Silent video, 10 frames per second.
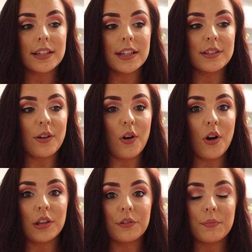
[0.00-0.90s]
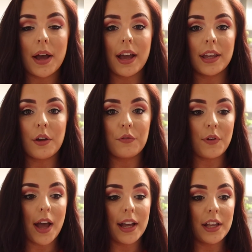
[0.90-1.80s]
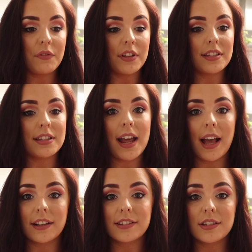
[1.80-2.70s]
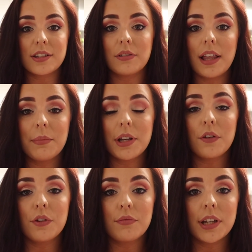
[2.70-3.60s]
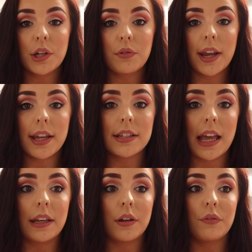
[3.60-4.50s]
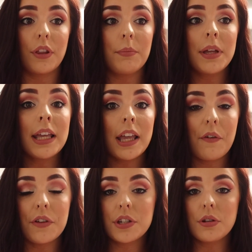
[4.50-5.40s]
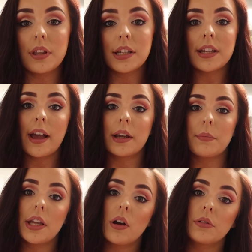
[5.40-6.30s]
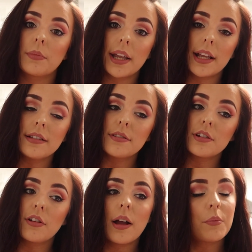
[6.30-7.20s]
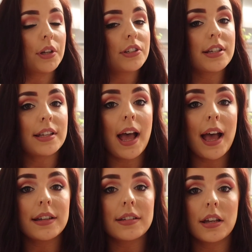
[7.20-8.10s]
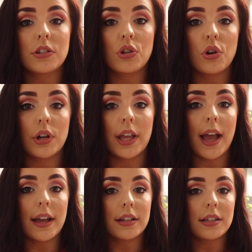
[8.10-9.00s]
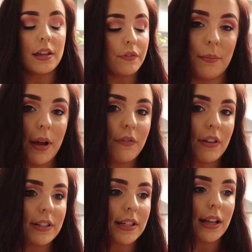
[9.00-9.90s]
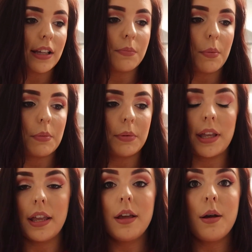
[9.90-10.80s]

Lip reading: Is all of my 5 snacks. So let me know if you recreate any of them. If you do, then tag me on my Instagram, which is @joyactive. My favourite snack is probably